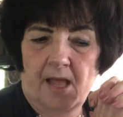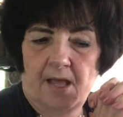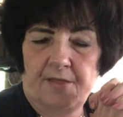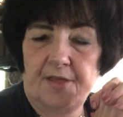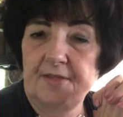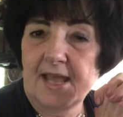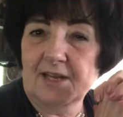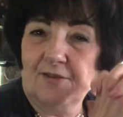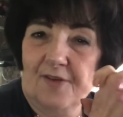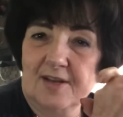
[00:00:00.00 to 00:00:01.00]
Then they had
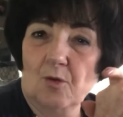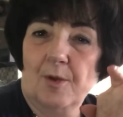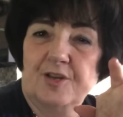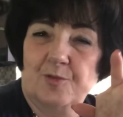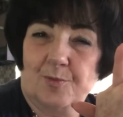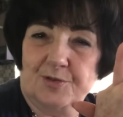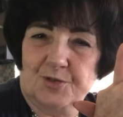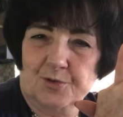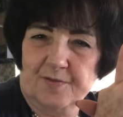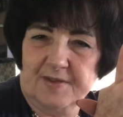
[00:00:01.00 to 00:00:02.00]
to find a way to
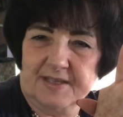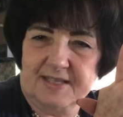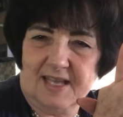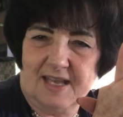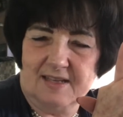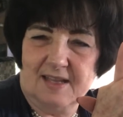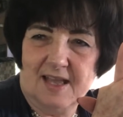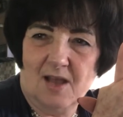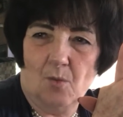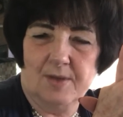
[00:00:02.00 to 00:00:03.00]
preserve this skin.
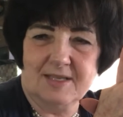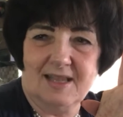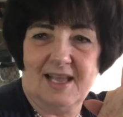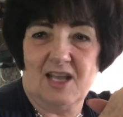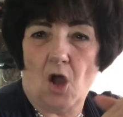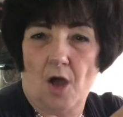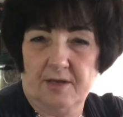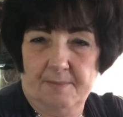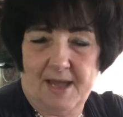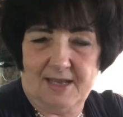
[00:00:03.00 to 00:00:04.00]
It wasn't like it
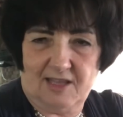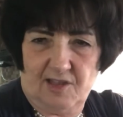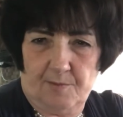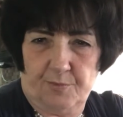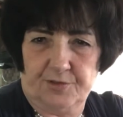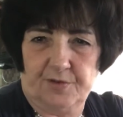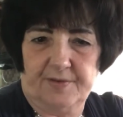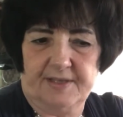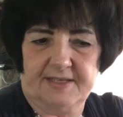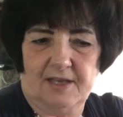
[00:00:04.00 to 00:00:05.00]
automatically preserved
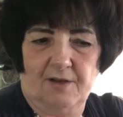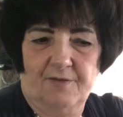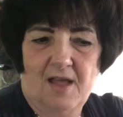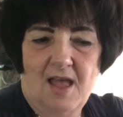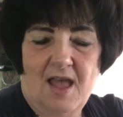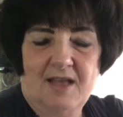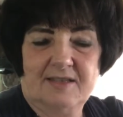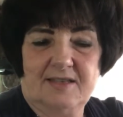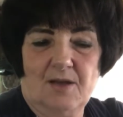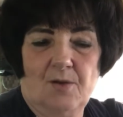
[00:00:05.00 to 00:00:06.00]
itself.
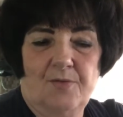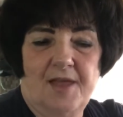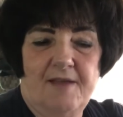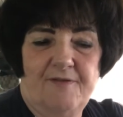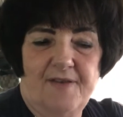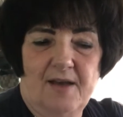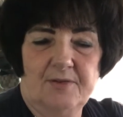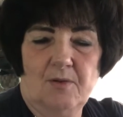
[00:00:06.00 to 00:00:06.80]
So they found a